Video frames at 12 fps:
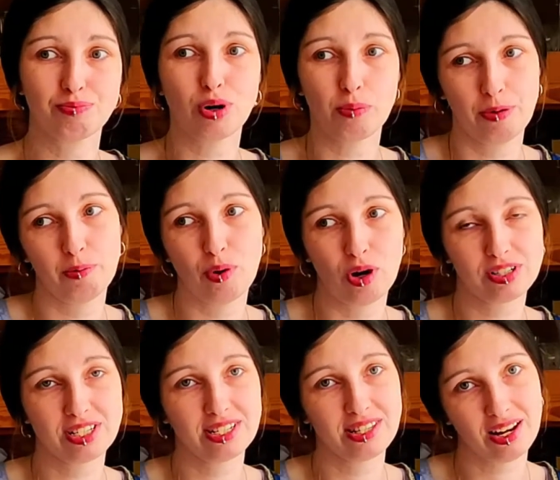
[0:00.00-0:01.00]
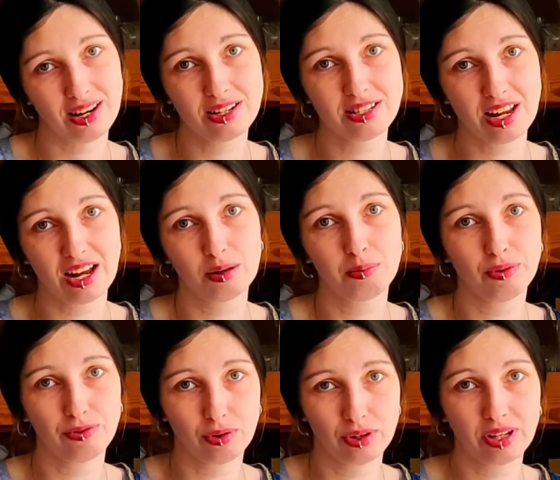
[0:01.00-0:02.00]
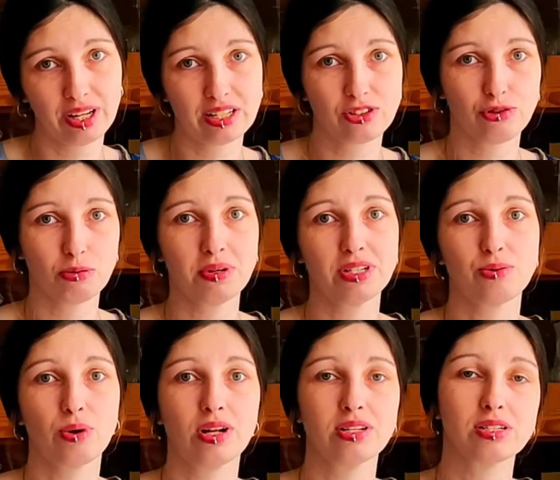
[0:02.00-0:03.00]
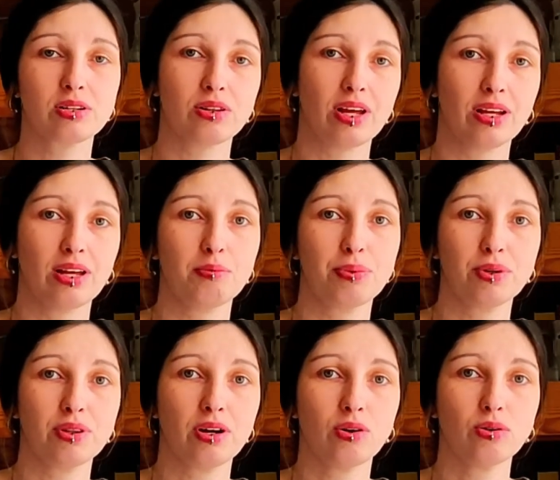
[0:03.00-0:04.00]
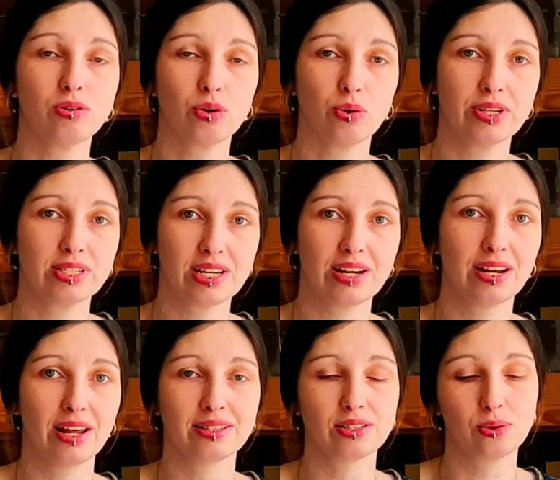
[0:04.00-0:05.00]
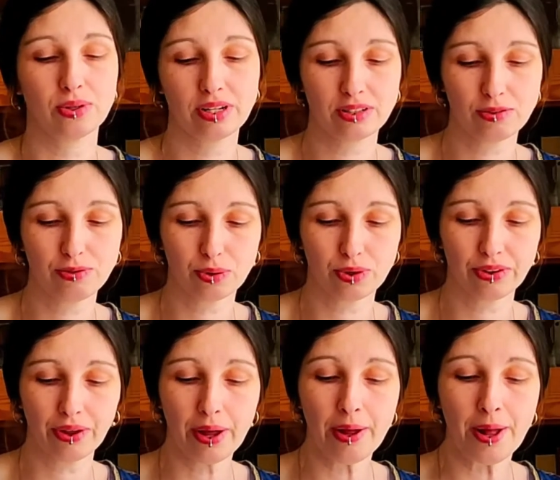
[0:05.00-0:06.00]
proper boxes that are stackable for the kids' room as well, so they can put their own toys in and so on and so forth.